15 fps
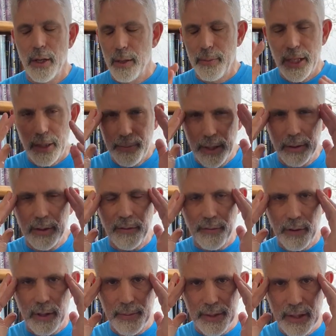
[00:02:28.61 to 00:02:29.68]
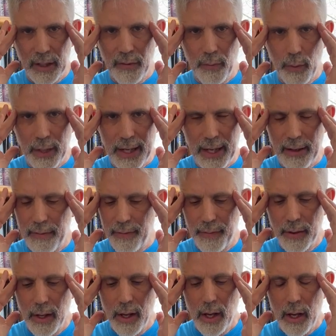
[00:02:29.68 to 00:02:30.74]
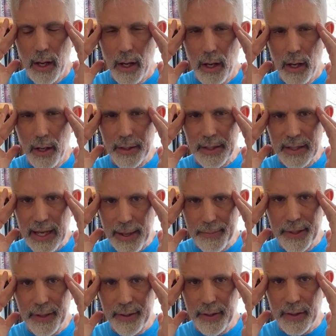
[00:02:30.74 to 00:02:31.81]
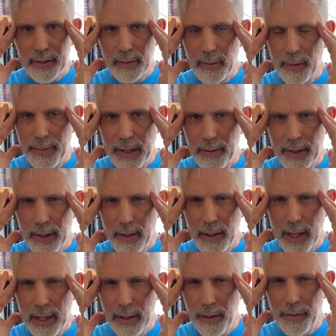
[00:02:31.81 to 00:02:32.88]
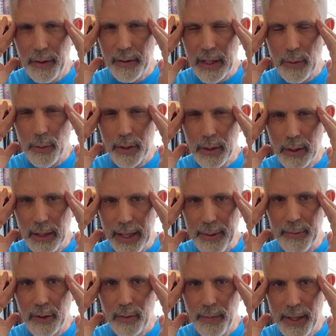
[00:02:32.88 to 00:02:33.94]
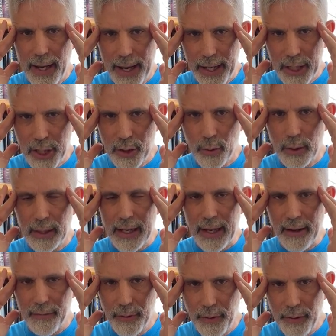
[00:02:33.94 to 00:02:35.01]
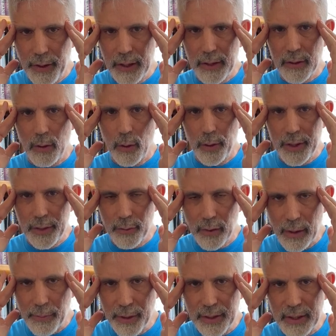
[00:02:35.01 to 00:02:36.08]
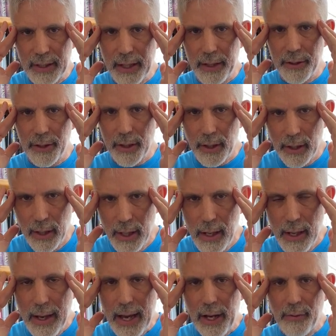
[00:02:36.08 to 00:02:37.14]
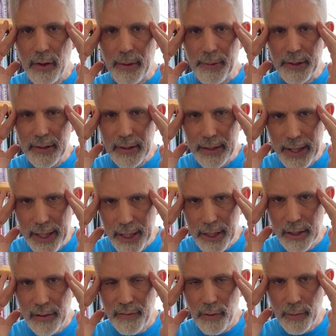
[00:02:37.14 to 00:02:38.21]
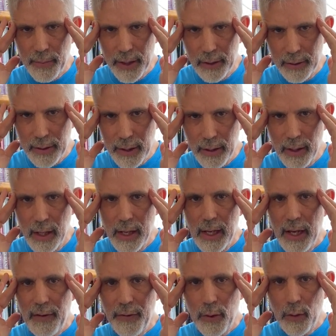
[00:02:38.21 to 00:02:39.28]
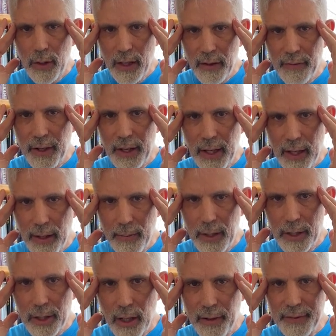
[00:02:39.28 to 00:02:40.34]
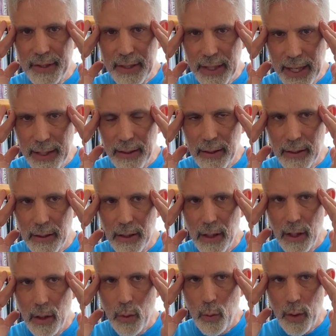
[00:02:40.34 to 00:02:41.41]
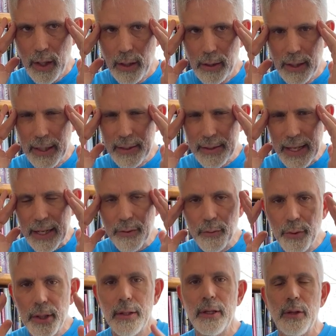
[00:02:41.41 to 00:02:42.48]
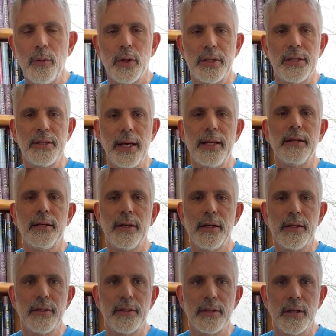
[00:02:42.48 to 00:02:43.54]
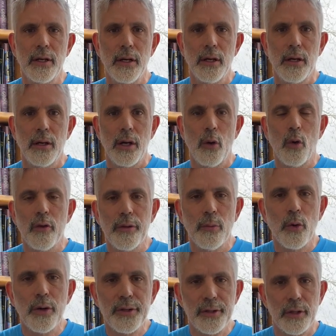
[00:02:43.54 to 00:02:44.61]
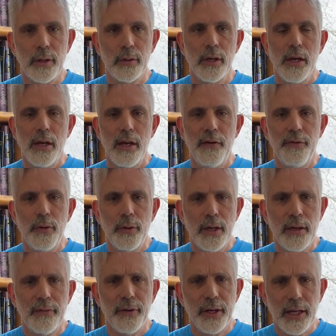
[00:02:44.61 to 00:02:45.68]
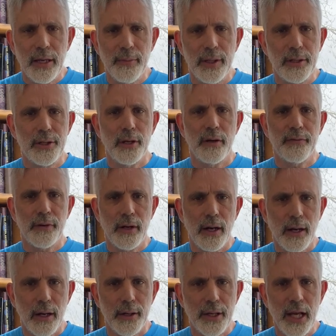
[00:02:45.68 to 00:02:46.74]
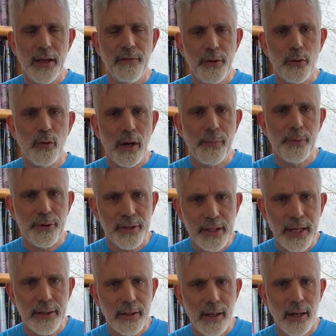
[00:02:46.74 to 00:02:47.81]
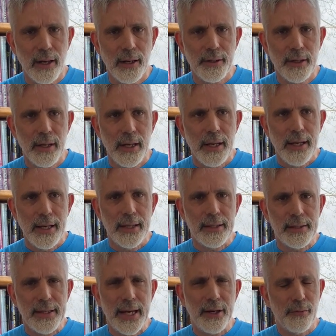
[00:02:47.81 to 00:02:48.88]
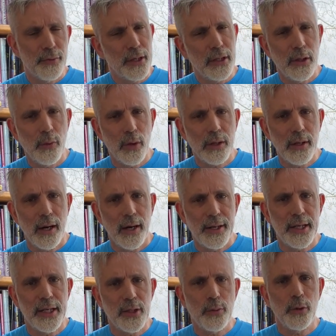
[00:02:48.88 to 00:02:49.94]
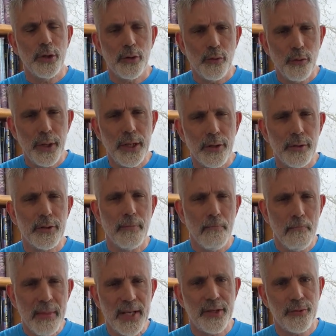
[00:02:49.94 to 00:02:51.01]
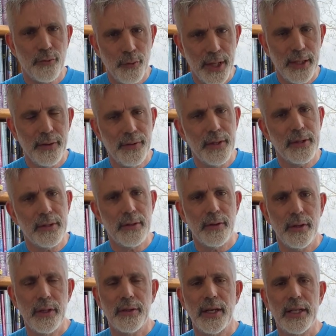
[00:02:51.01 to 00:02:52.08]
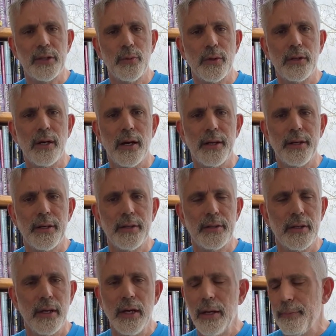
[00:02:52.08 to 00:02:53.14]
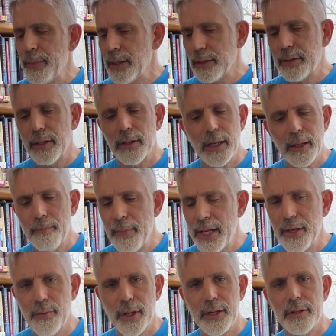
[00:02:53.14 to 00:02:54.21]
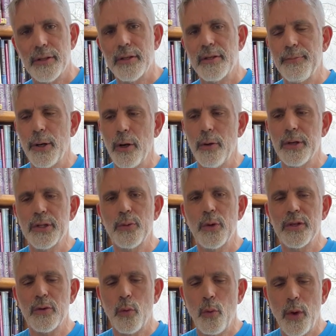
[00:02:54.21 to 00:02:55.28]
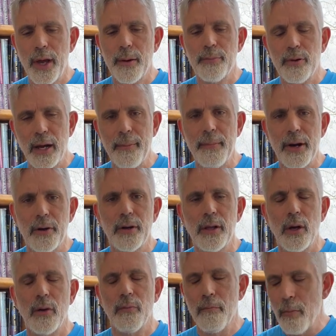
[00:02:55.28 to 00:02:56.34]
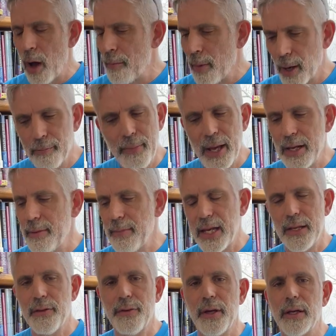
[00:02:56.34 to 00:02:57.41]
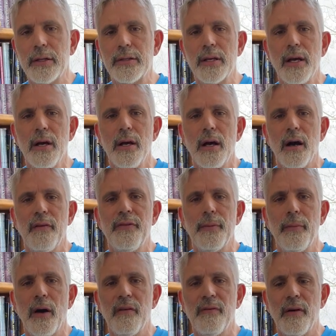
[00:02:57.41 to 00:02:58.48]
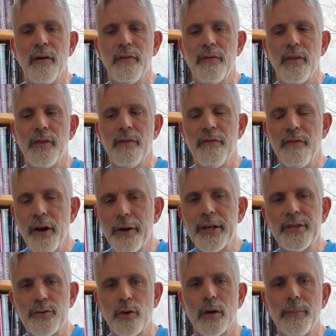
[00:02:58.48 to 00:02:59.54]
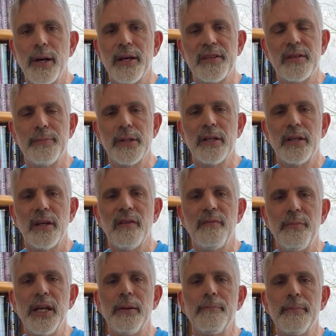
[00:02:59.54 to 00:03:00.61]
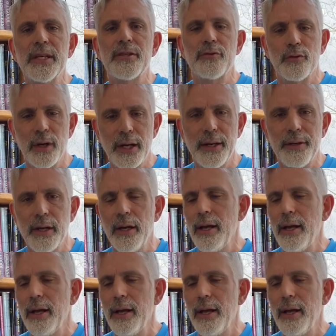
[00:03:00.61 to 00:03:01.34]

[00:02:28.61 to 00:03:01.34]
Meaning Milton for himself would have skepticism about anything that would claim to be actual. Everything is always a representation. And representations for Milton, if you give an image of Satan, well, is that really what Satan is? All the more so. If you give an image of God, if you represent God, is that really what God is? Will your readers misread this to think that's what God is? Milton, like many Renaissance poets, was aware primarily, among many, many things, of the very strong possibility of being misread.